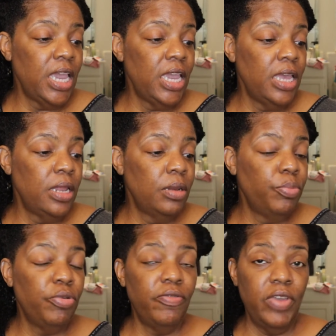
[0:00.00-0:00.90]

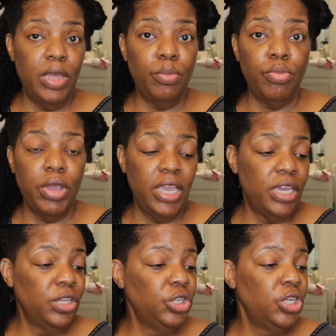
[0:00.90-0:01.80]
and prevent
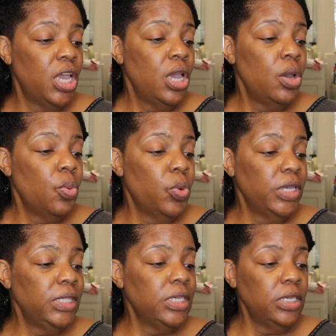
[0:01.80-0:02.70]
breakage.
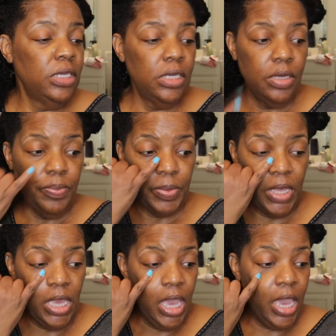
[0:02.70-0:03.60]
What's good?
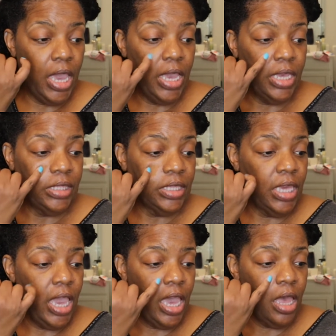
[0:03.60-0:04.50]
It has
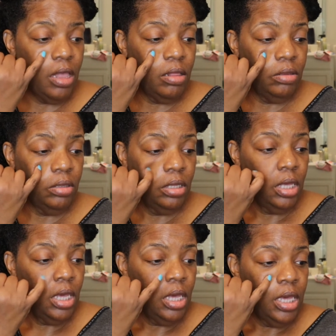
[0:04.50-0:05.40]
cal,
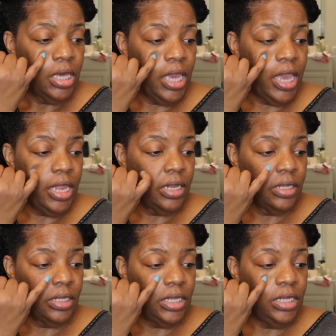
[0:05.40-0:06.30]
cat,
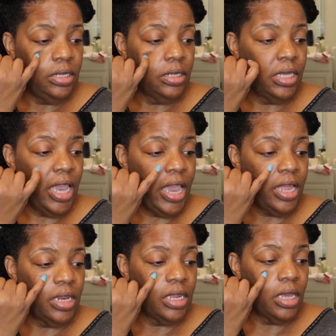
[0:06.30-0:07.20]

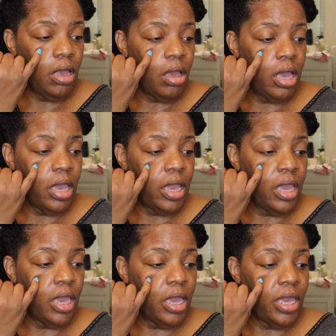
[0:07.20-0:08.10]
cat,
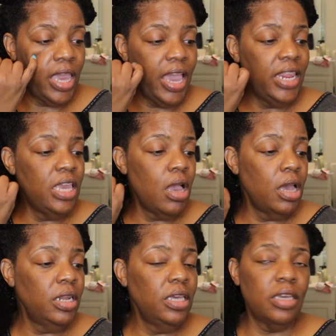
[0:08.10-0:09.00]

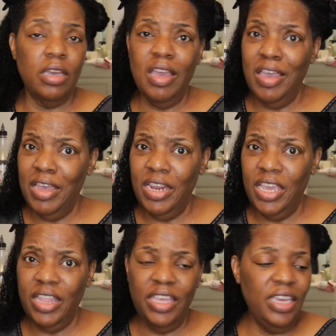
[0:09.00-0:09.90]
cationic
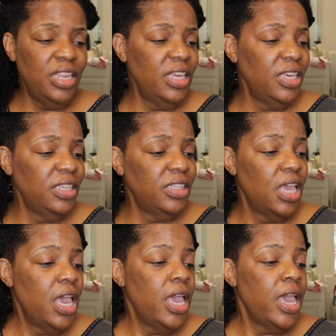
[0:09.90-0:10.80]
honey, I think it is,
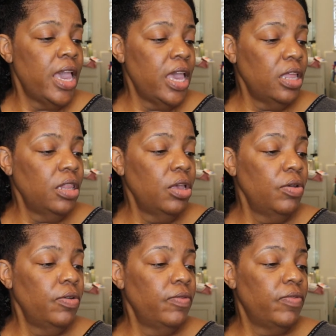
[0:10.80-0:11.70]

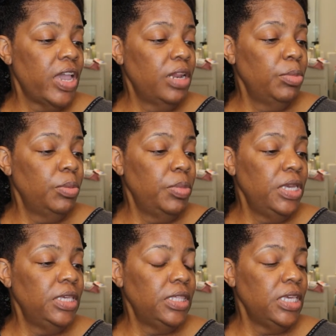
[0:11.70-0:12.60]
aloe, vitamin
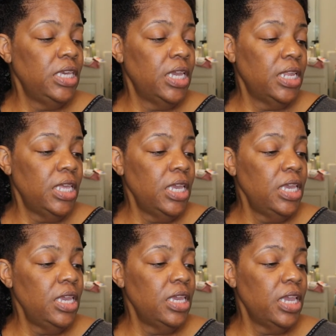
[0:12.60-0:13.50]
B, C, and
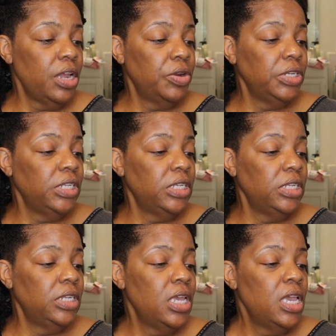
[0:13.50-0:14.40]
E,
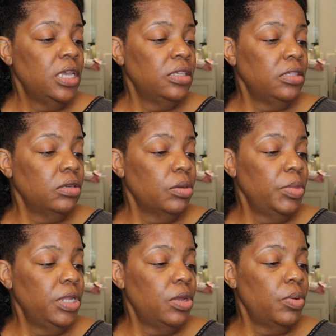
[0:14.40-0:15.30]
keratin,
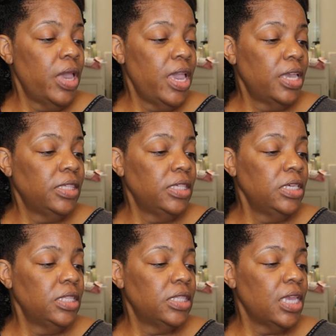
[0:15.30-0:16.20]
sucamino
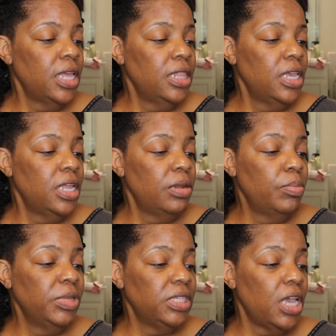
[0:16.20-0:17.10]
acids, and
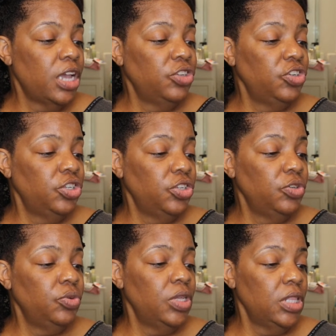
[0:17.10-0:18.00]
then massaging
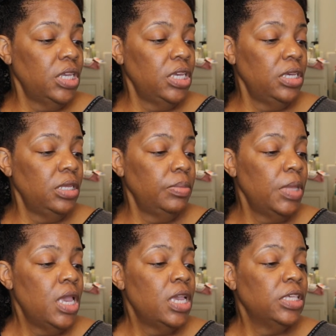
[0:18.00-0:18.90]
to clean,
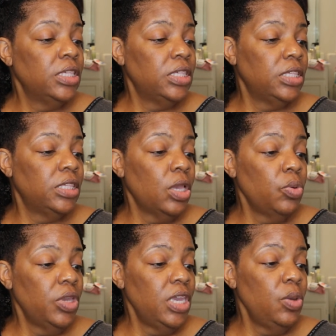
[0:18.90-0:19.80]

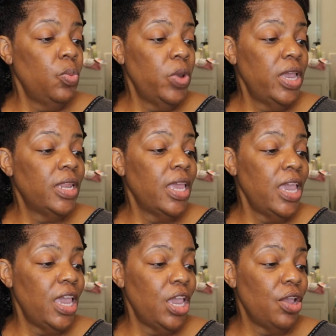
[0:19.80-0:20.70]
soaking wet
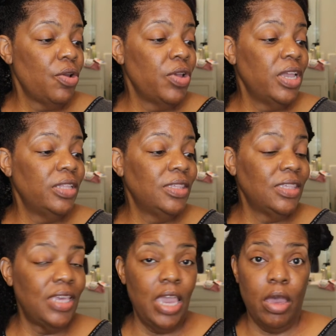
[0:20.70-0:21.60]
hair and
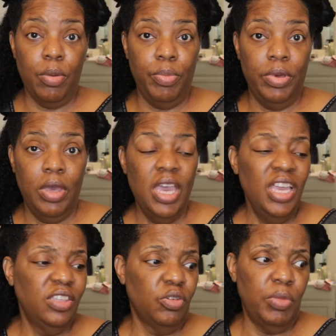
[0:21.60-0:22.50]
scalp.
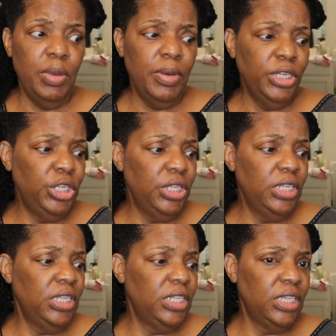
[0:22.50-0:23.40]
So maybe I should
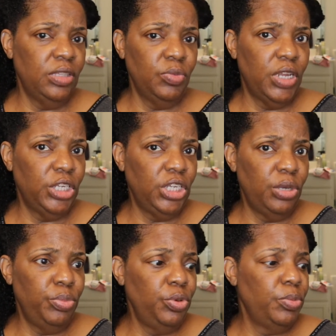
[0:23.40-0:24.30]
have did this when I
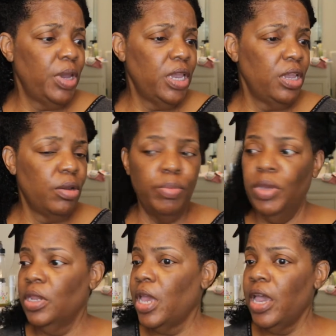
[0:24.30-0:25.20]
shampooed my hair,
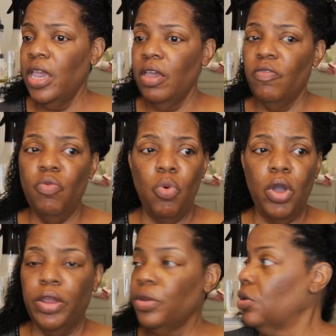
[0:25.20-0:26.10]
but I have
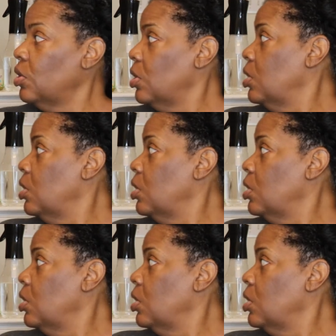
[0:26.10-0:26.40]
water.